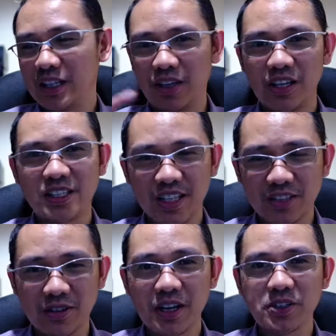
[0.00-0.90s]
Now let's get
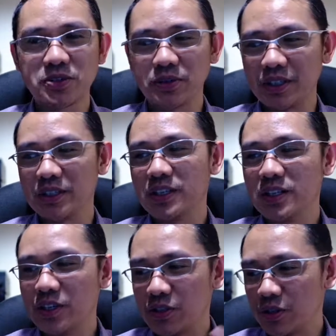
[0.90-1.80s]
right into it.
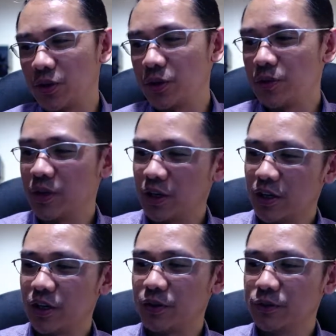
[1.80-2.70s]
So
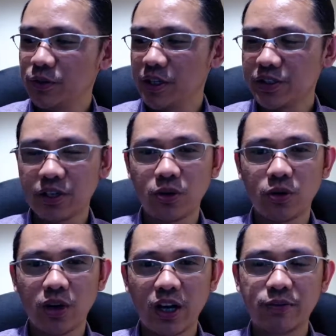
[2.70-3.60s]
uh, a few days
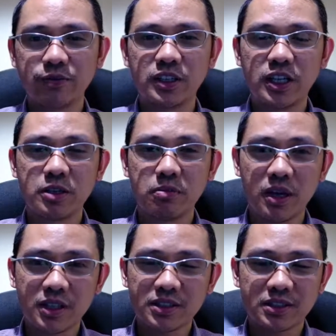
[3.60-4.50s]
ago, I've uh,
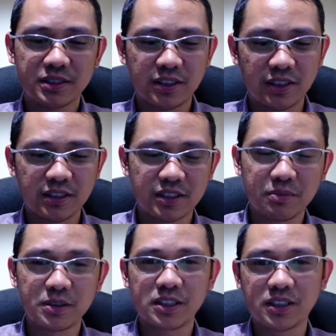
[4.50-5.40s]
unboxed uh,
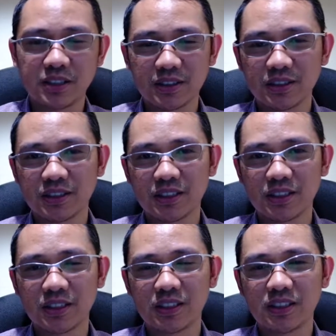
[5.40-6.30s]
some materials
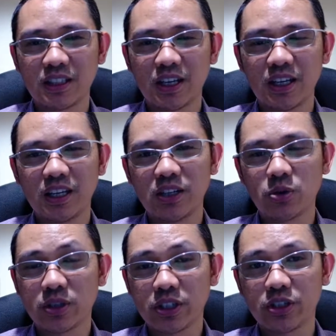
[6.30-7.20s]
uh, that I
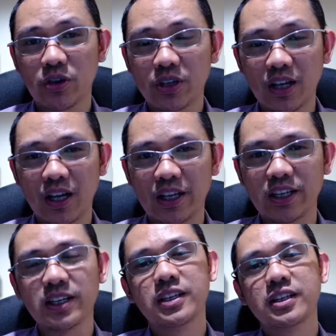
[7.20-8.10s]
ordered
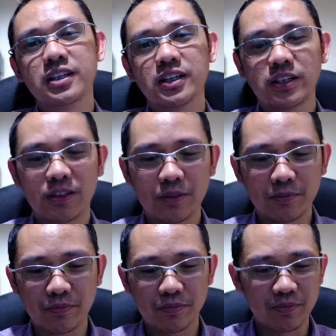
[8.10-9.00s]
online,
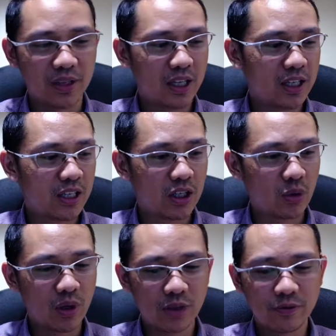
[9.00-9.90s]
um, and uh,
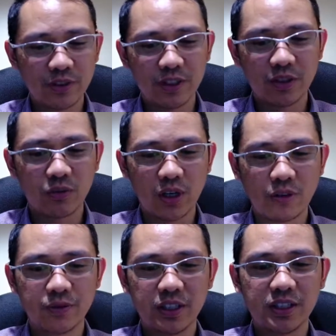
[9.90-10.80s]
one of the, one
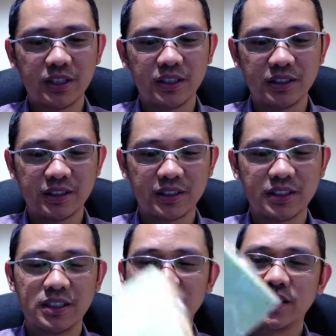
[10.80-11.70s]
of it is
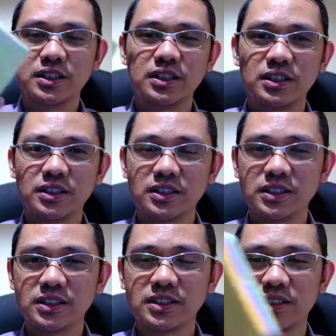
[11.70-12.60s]
uh,
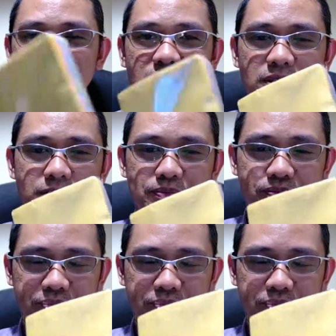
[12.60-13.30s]
this um,